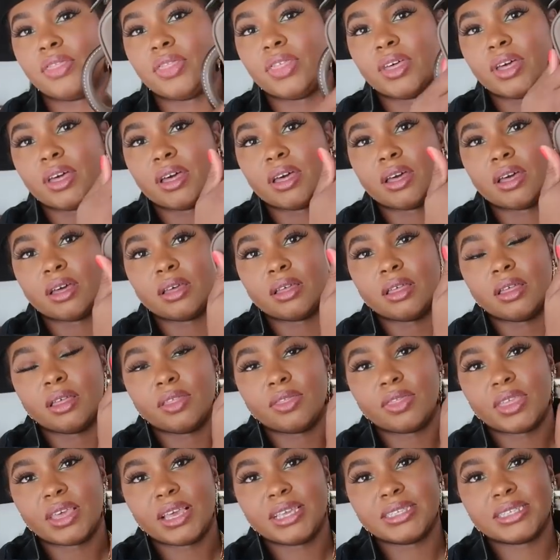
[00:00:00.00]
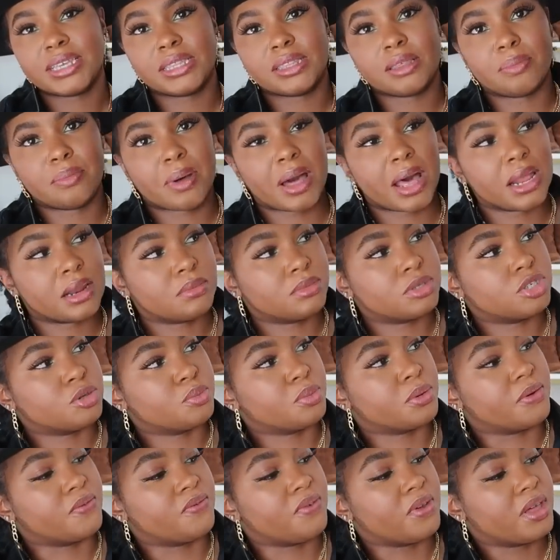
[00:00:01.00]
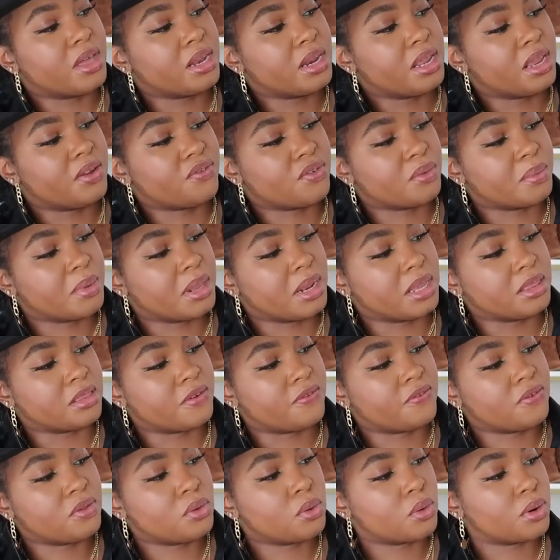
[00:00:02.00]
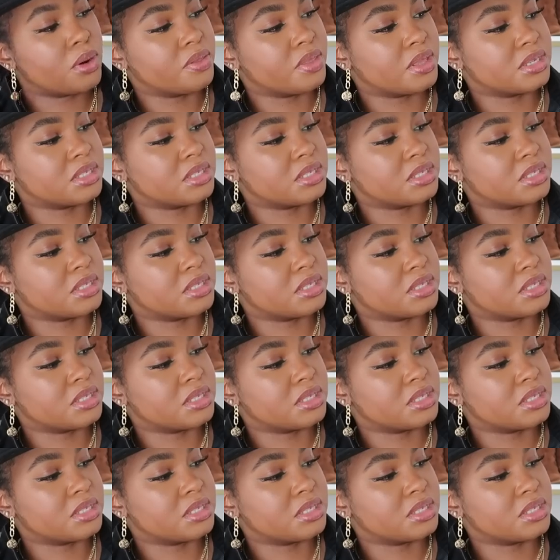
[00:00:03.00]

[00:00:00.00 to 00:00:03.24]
the things at the bottom to prevent it from hitting the floor.